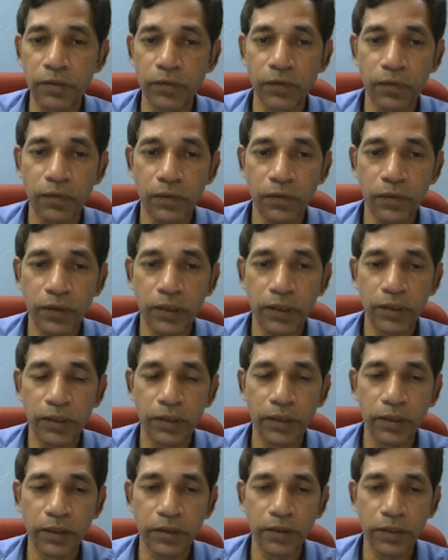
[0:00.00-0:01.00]
Only
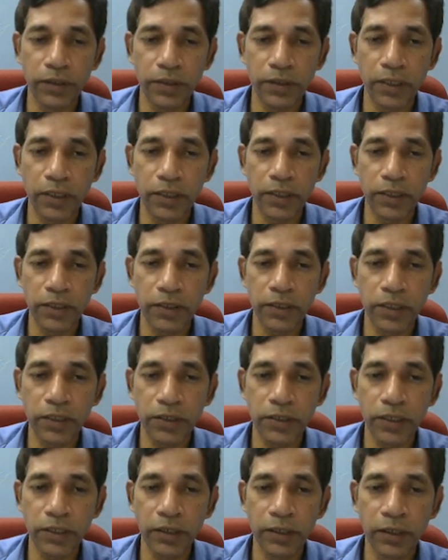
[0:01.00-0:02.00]
this is the initial
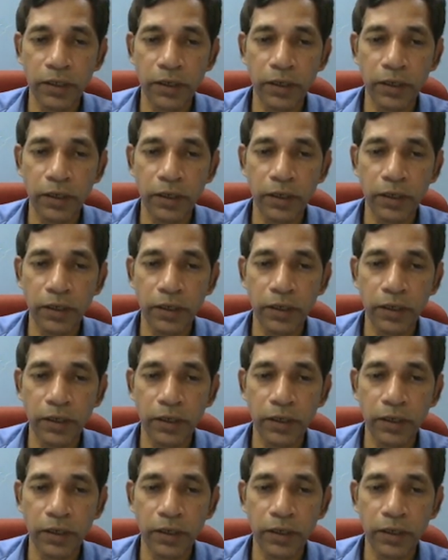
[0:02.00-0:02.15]
state,